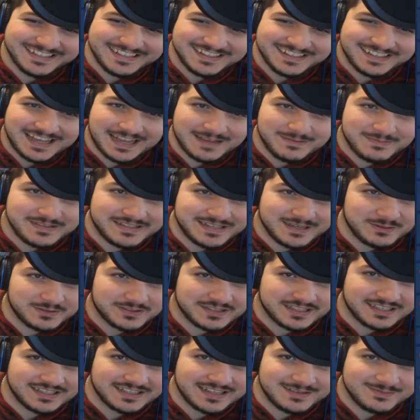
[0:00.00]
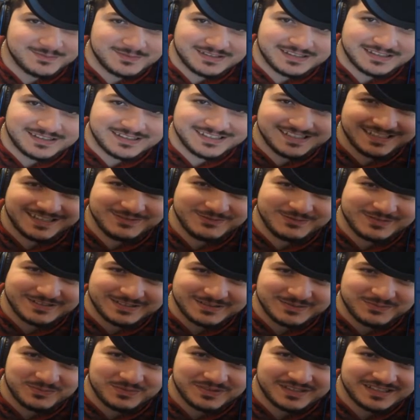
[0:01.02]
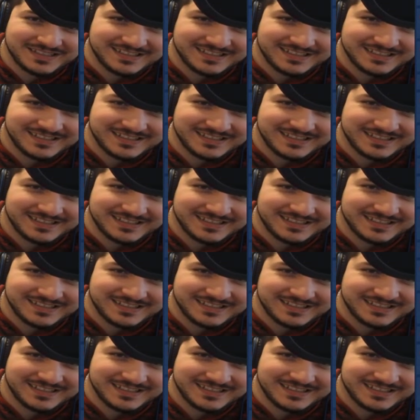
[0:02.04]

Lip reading: I'd be down with that. I mean, I wouldn't complain.